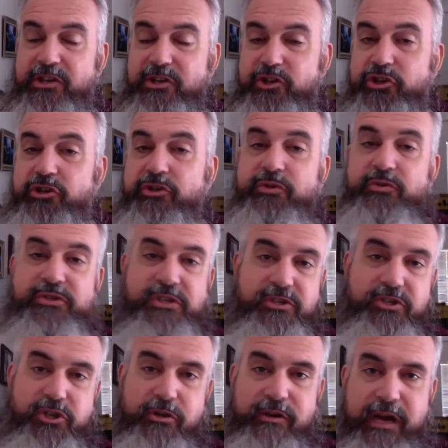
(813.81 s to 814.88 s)
Jews
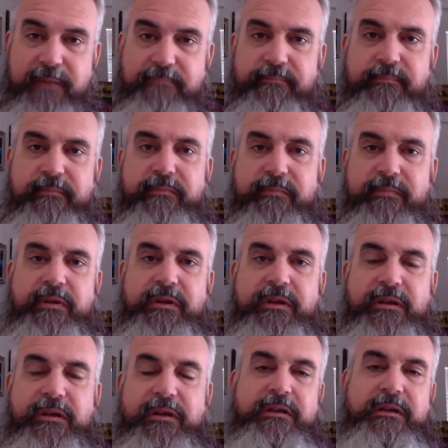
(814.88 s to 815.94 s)
showed up,
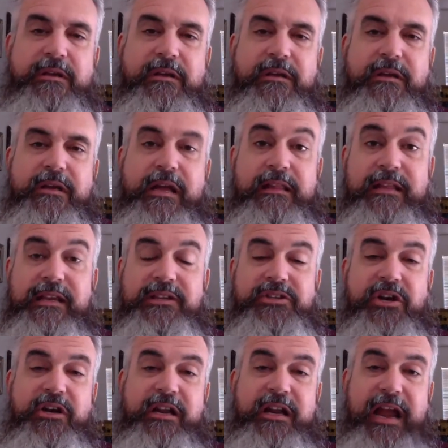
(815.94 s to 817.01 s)
and then he
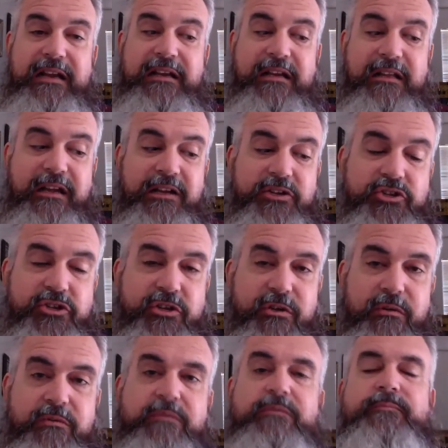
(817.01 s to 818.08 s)
started acting like a
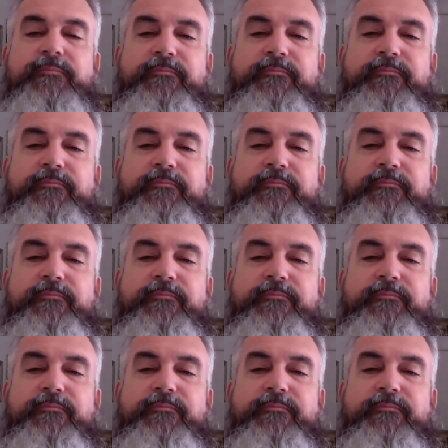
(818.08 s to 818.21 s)
Jew.